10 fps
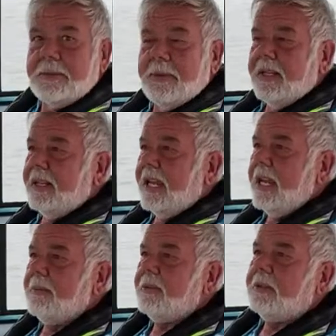the
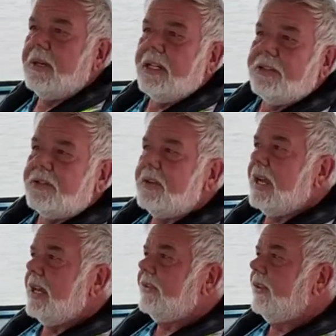camera around so you
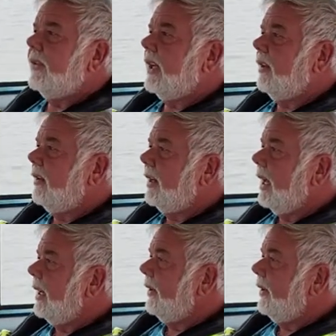guys can take a look at it and